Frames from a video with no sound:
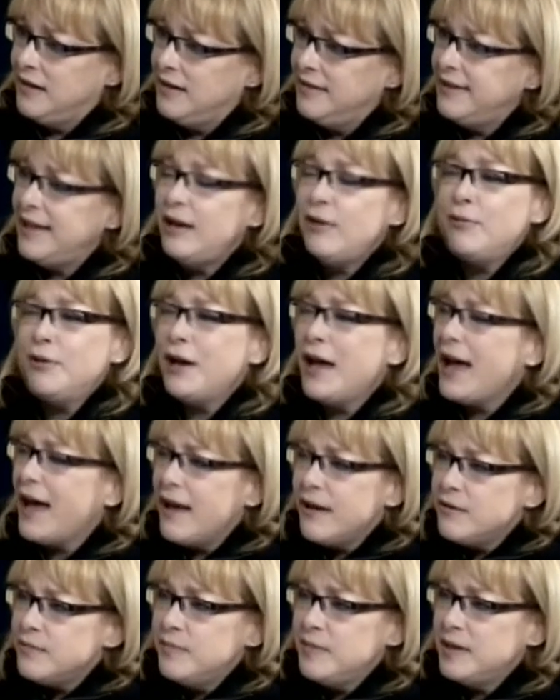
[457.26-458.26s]
They don't know how
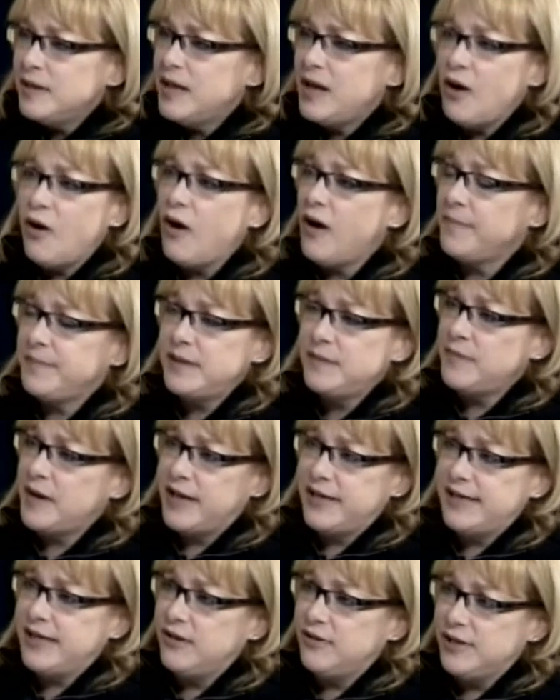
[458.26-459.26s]
to really
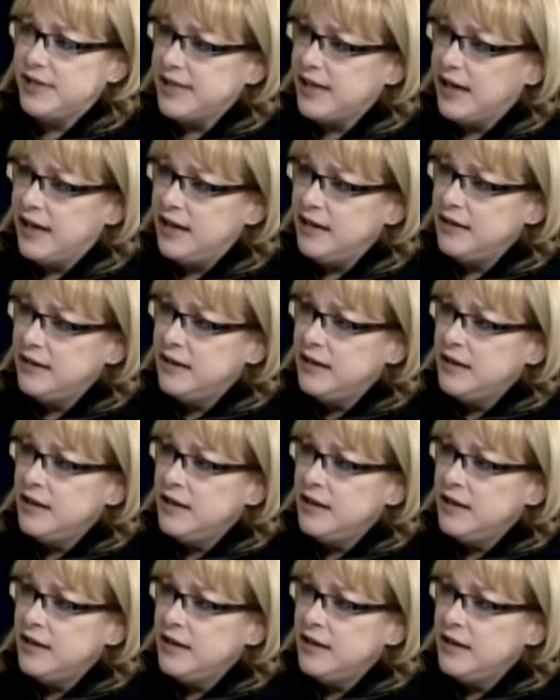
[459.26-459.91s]
optimize their site.